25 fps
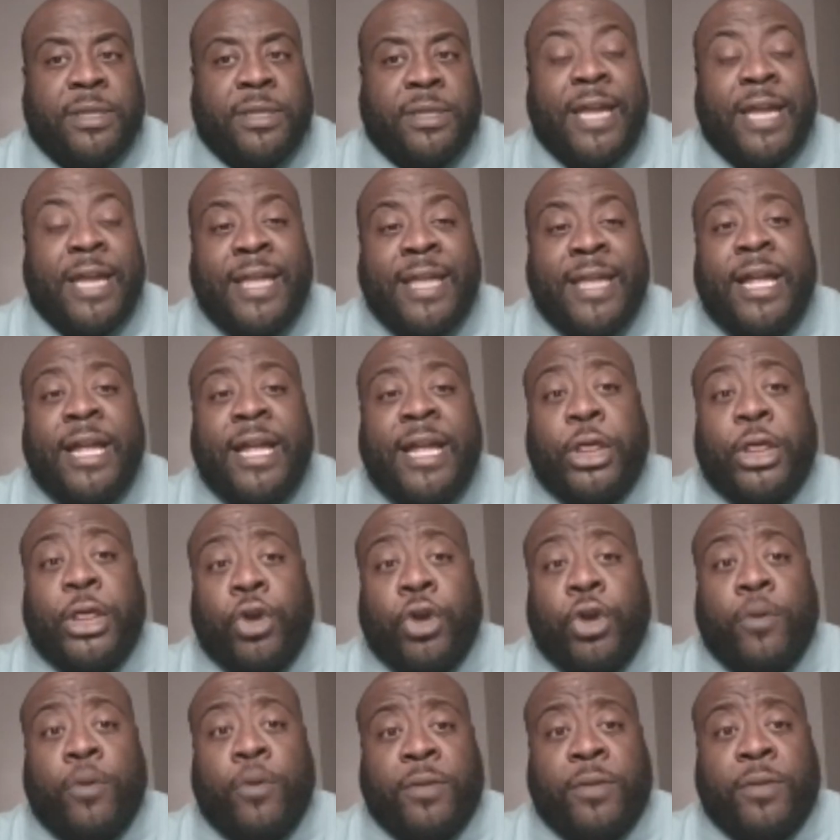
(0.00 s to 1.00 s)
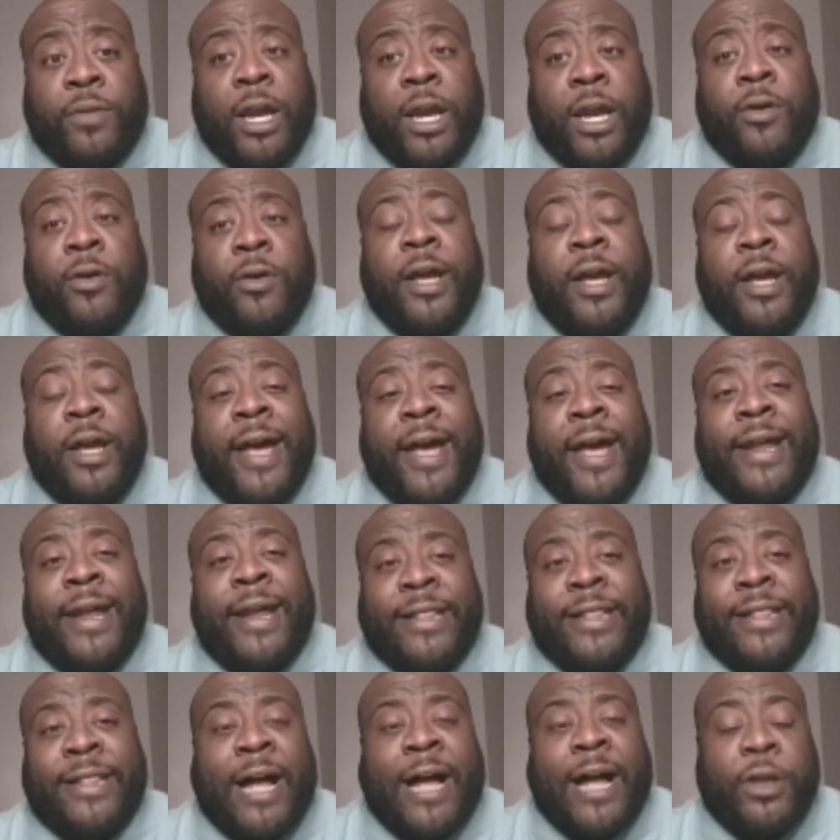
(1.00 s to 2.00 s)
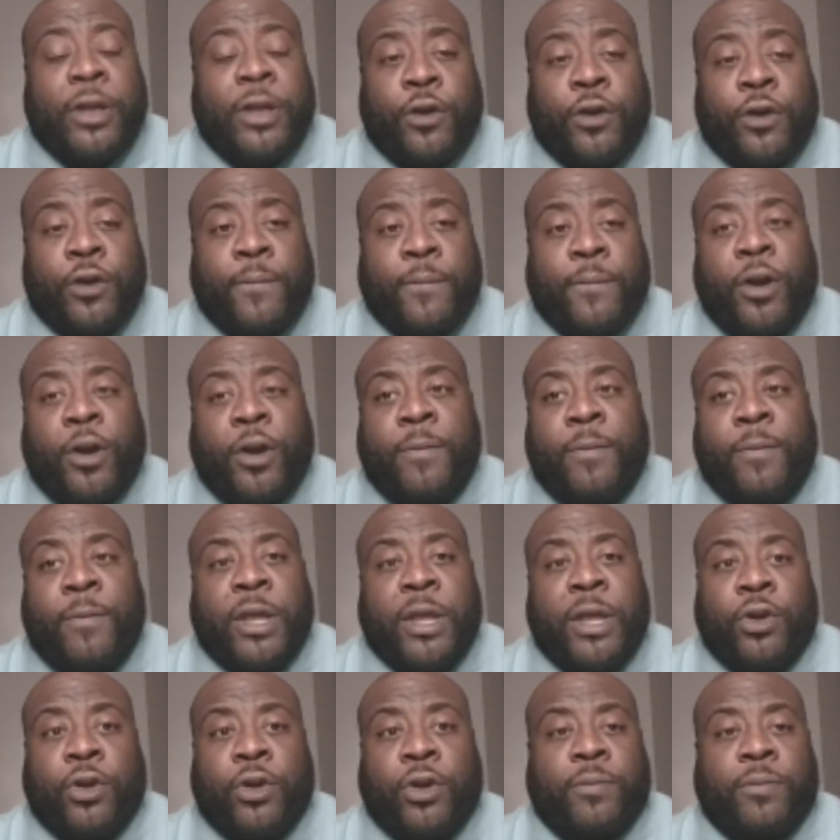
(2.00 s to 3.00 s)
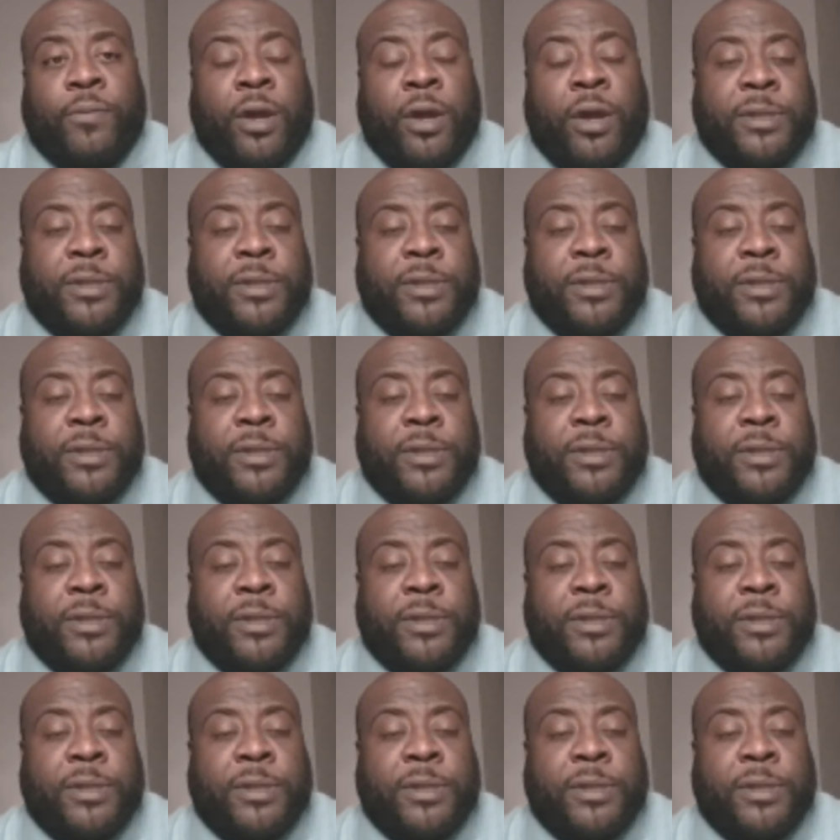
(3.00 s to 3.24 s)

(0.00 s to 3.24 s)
They need a third player and allow that third player to be a third player.